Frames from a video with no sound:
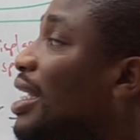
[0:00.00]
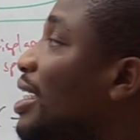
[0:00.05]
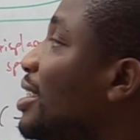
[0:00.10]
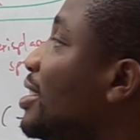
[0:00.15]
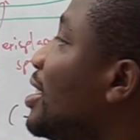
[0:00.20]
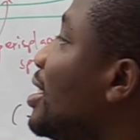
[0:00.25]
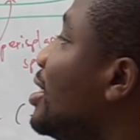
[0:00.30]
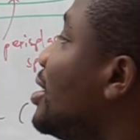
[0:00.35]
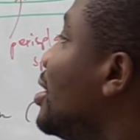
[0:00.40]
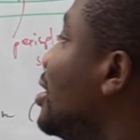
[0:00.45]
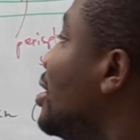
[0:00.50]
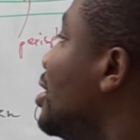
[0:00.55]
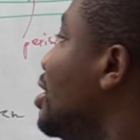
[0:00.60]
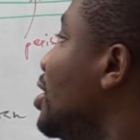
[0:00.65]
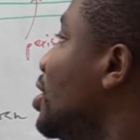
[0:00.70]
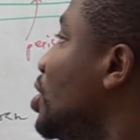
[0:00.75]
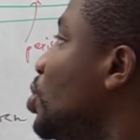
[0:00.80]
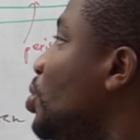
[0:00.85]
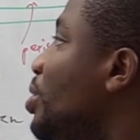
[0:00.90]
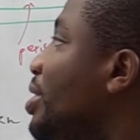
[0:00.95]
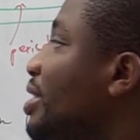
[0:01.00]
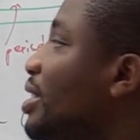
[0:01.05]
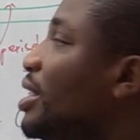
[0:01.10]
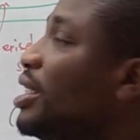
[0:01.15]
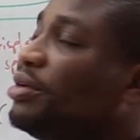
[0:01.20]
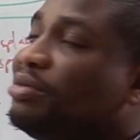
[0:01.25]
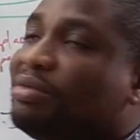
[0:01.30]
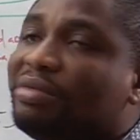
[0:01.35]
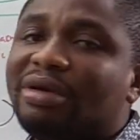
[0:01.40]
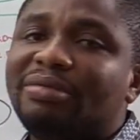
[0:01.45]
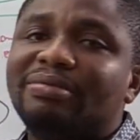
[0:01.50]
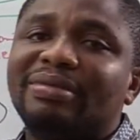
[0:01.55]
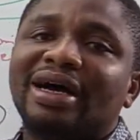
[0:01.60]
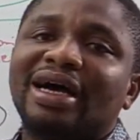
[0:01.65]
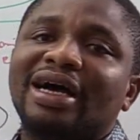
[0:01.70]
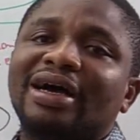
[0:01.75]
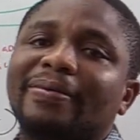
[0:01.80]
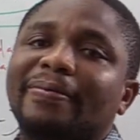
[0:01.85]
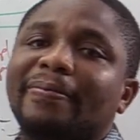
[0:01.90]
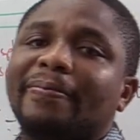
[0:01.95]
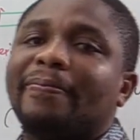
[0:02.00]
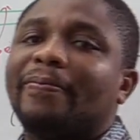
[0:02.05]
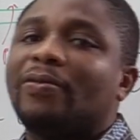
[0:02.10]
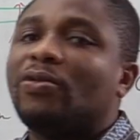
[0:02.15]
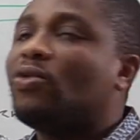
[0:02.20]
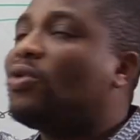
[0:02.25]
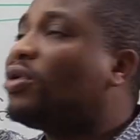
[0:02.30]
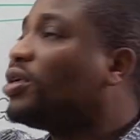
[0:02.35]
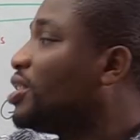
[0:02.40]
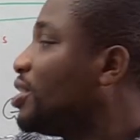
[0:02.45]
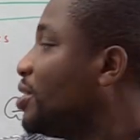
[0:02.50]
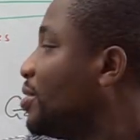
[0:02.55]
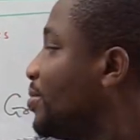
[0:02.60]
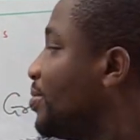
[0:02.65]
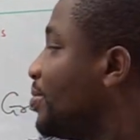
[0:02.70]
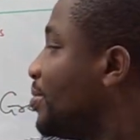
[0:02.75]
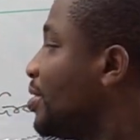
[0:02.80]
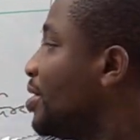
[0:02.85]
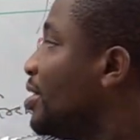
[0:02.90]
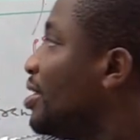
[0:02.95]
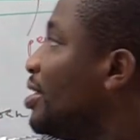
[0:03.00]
And I said, to easily remember what